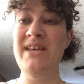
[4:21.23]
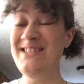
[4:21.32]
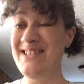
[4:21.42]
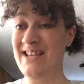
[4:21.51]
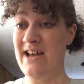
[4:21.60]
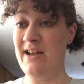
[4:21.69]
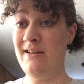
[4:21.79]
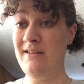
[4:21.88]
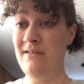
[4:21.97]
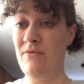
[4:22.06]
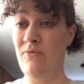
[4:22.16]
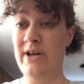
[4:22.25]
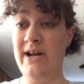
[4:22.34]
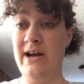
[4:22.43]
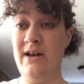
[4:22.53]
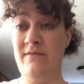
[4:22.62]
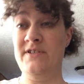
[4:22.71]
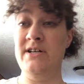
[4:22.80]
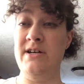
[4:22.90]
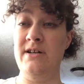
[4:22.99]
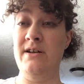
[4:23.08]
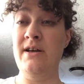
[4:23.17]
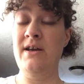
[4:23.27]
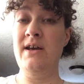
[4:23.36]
Inside, what I have done